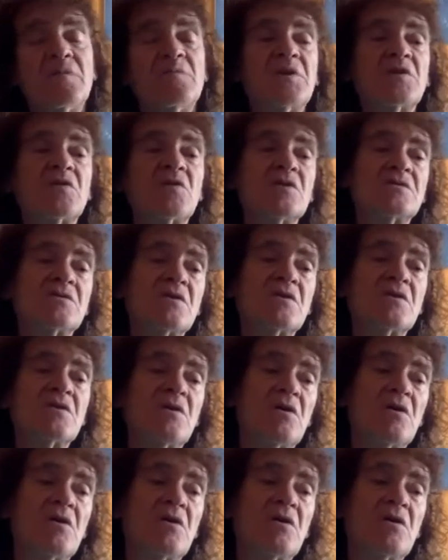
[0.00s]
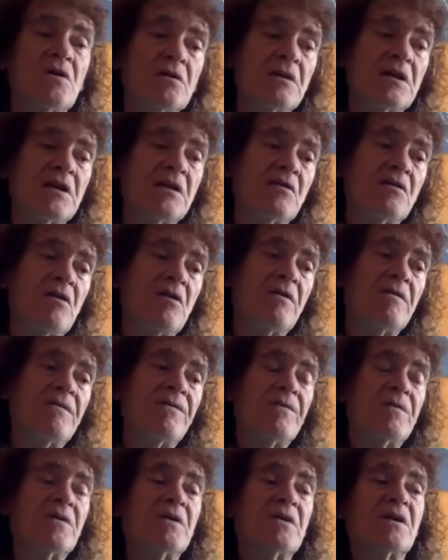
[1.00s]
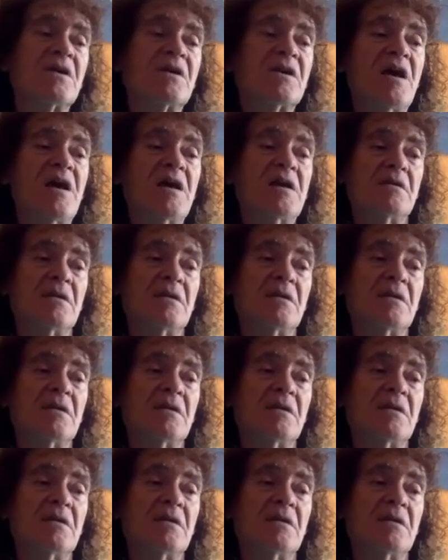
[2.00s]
because only love can